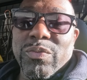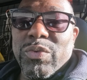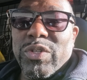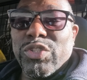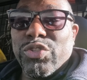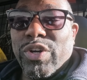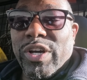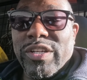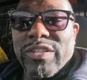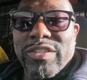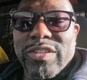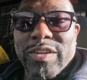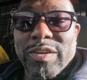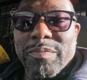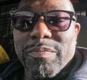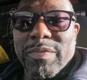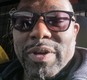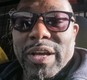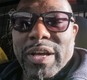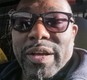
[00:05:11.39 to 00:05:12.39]
We tried
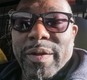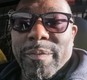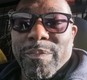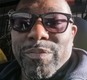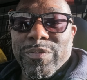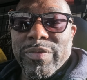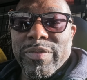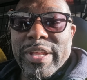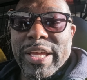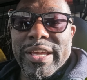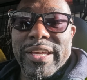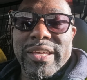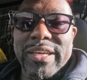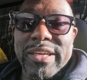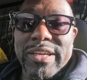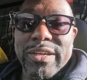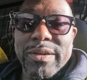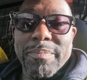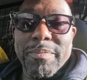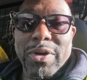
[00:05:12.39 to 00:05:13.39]
some Netgear